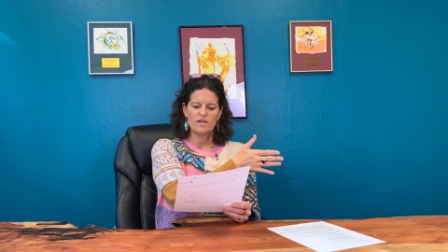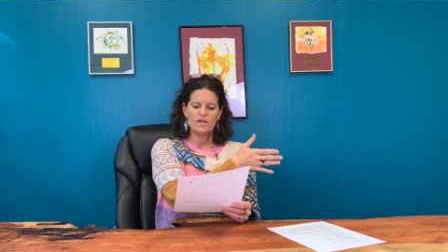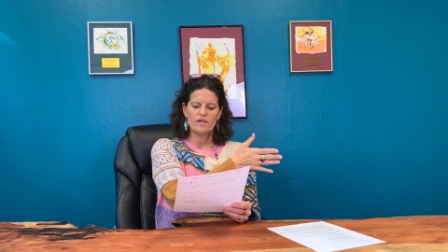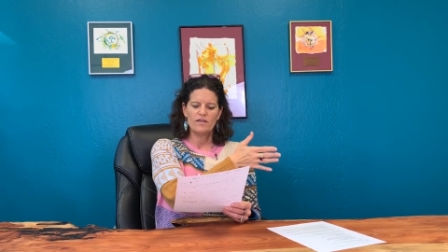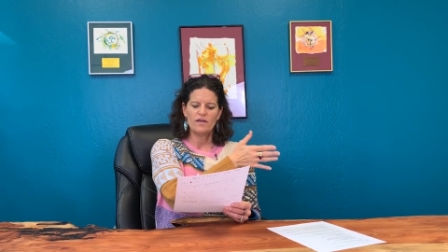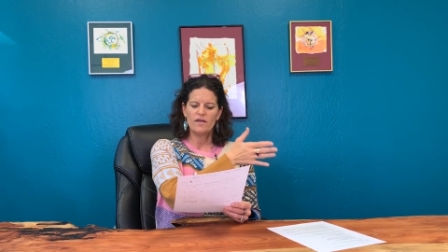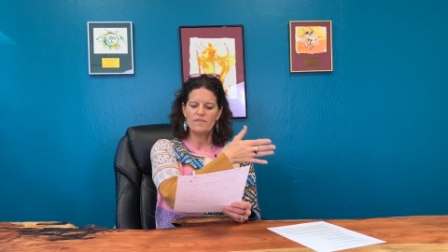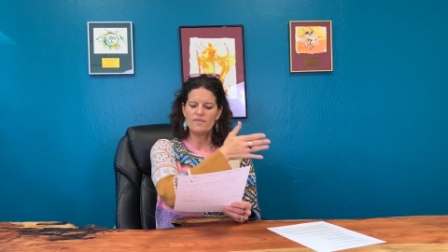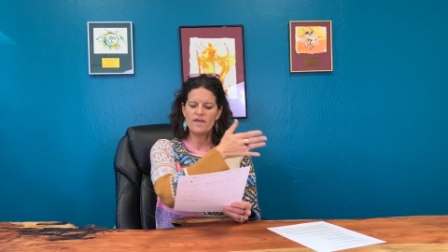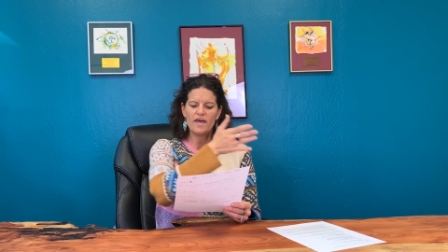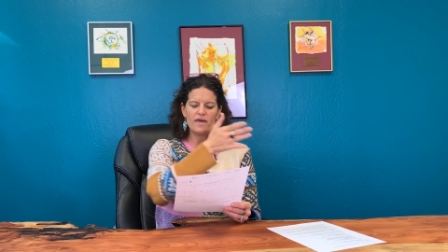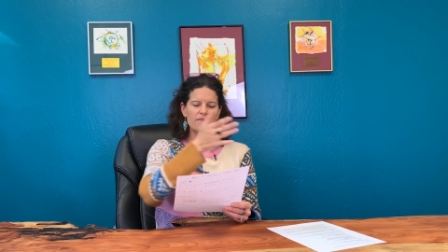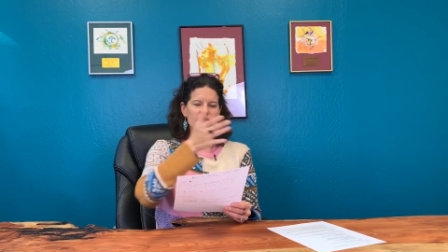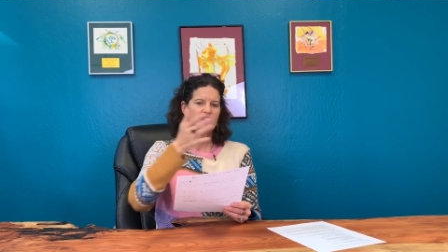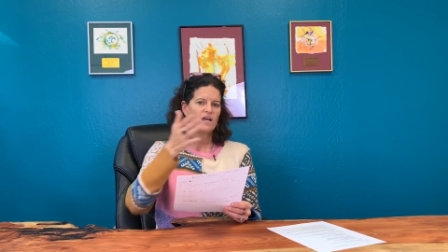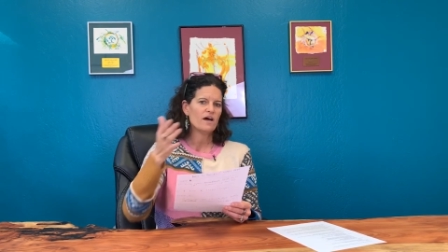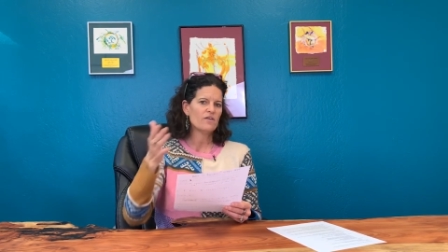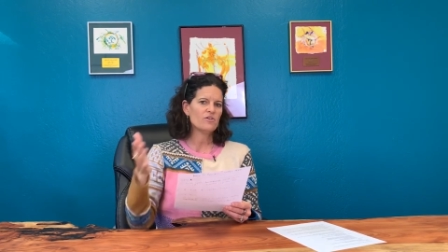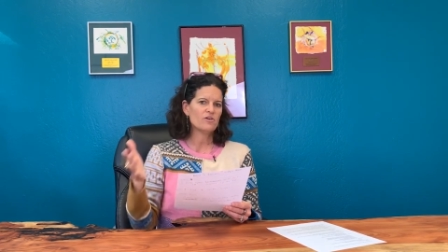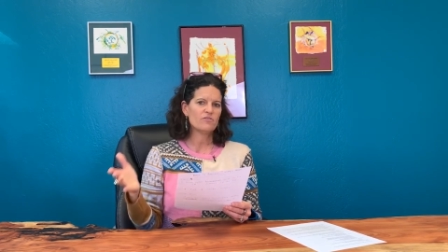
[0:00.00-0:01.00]
And then the
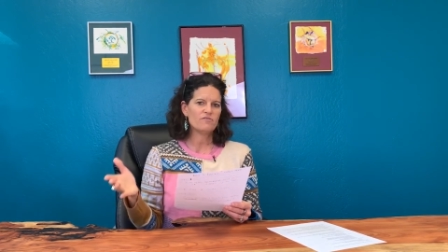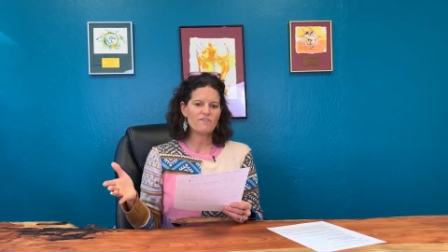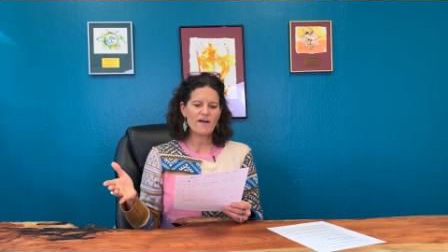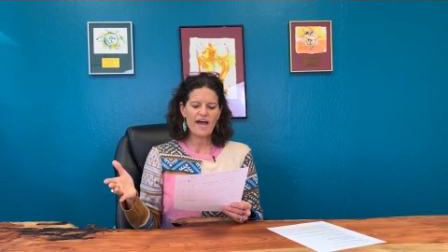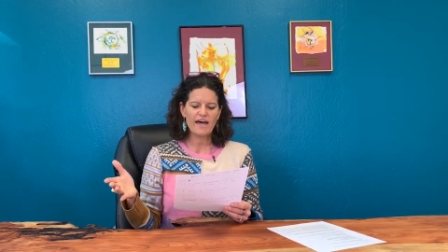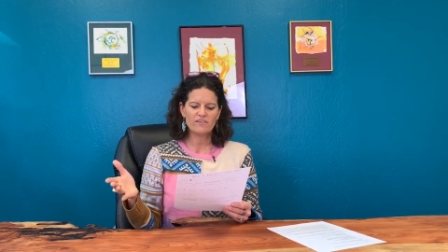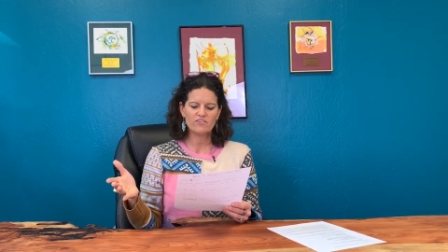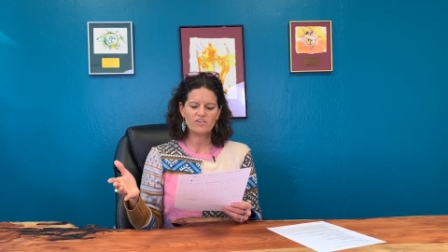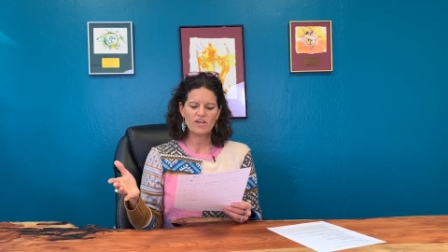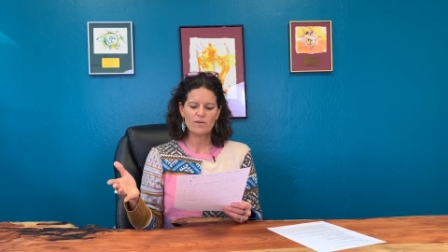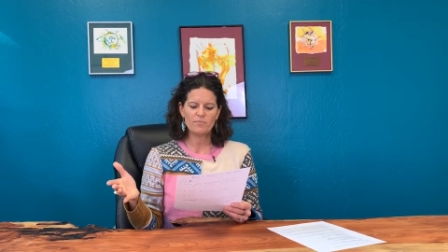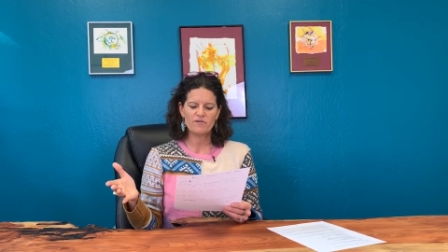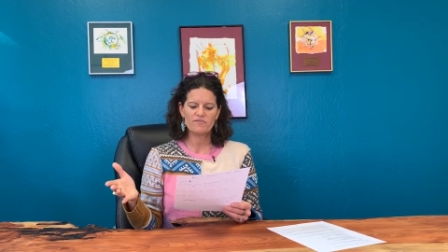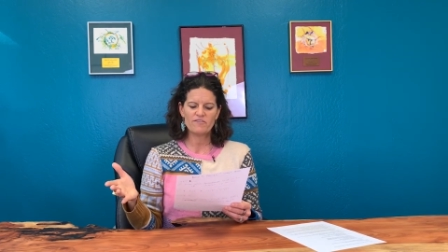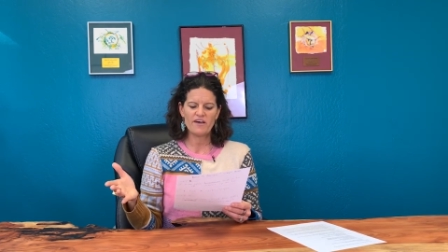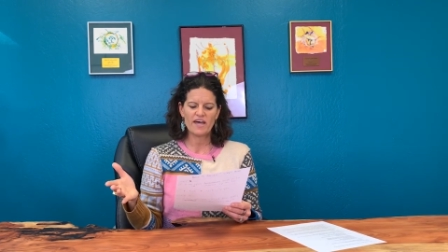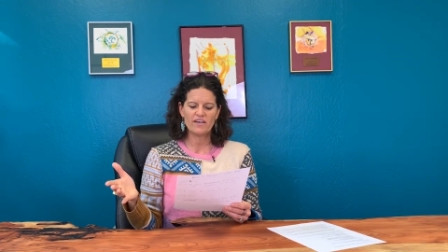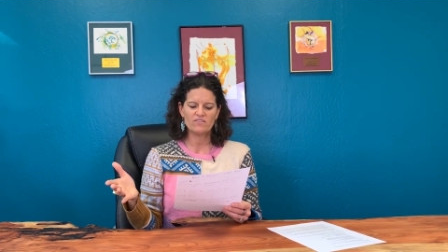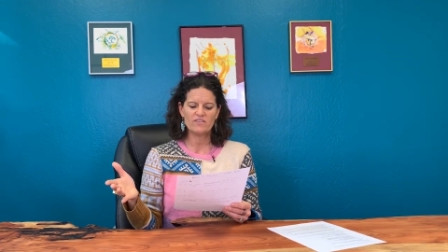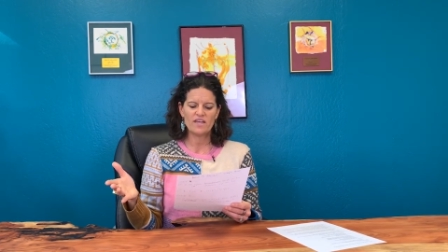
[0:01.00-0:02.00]
other fast type of
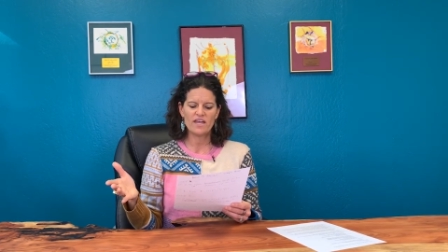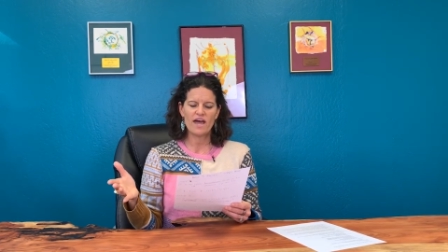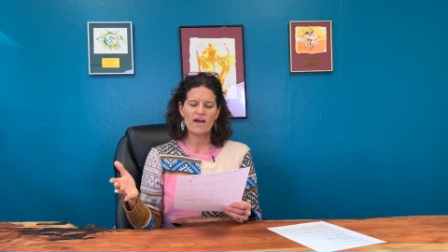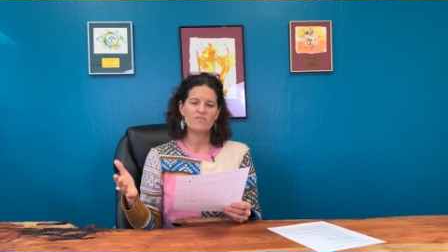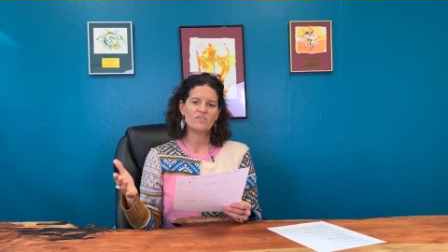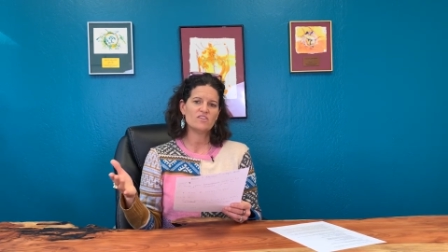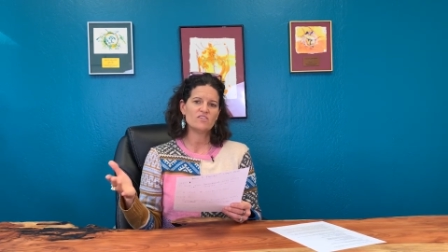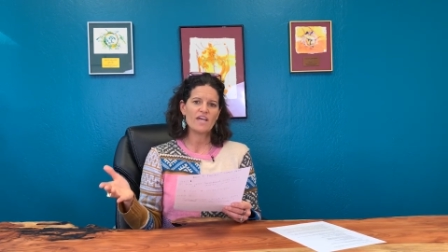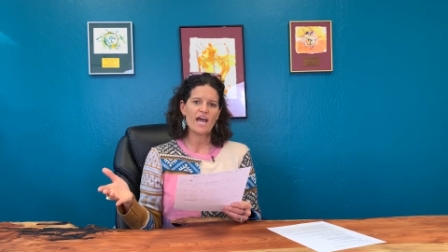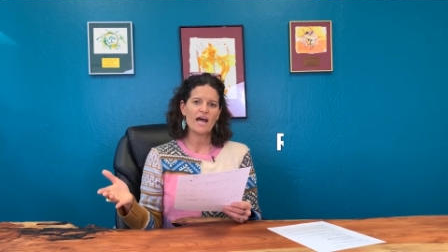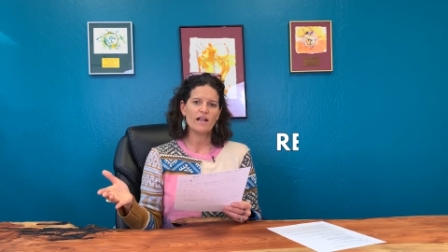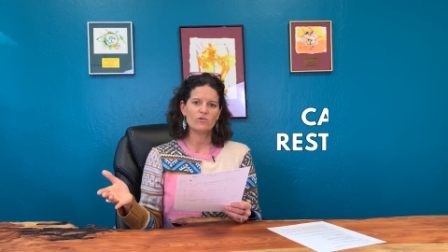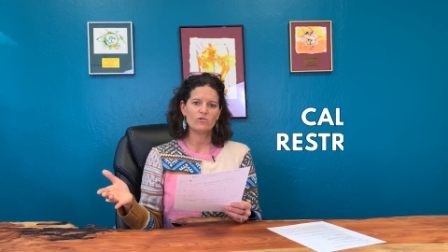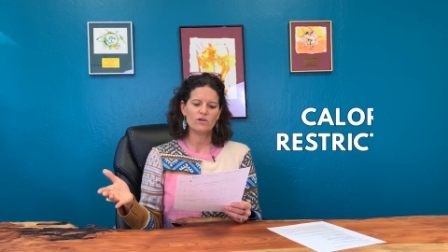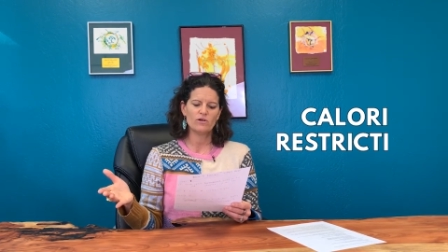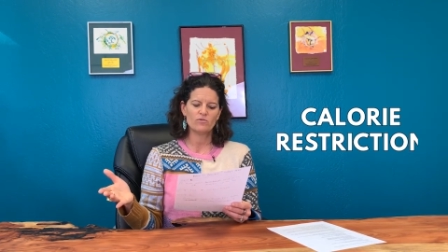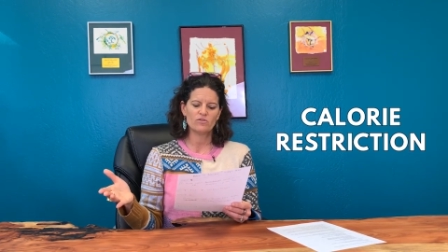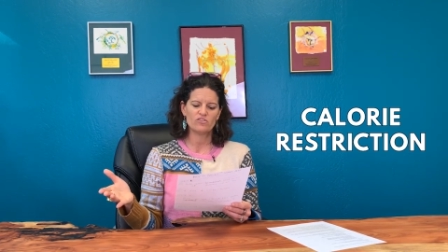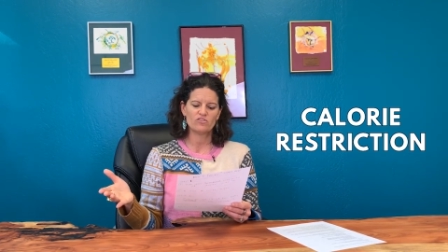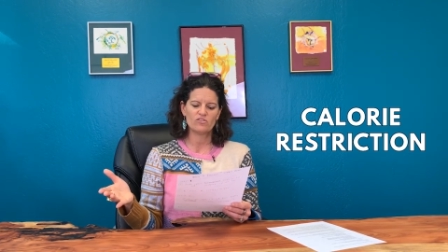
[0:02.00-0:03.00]
fast they have is
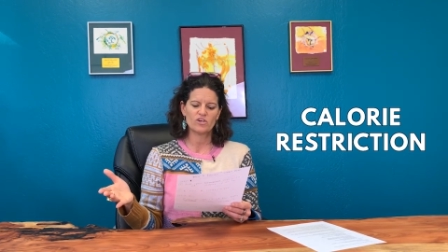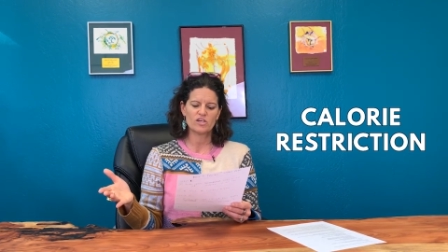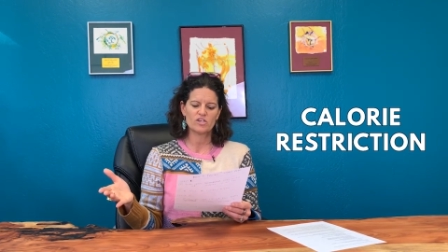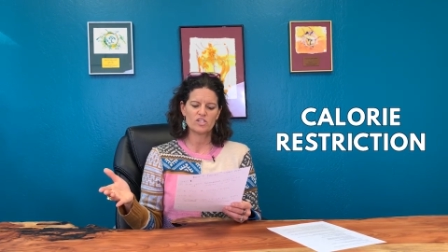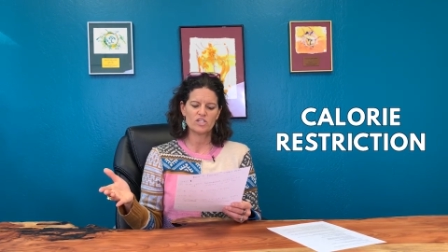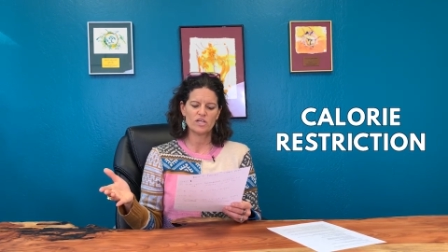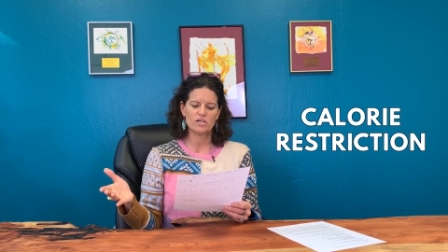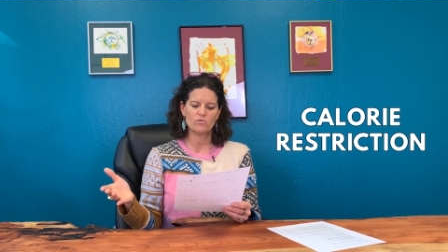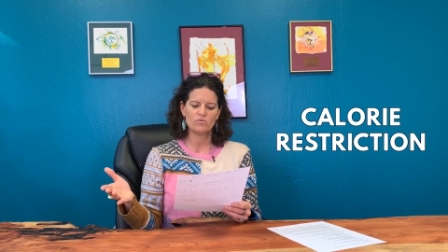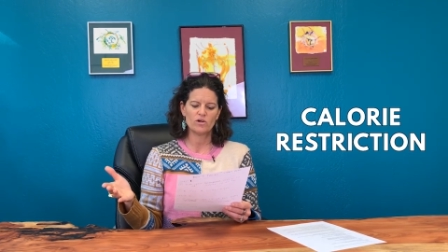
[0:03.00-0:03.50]
calorie restriction,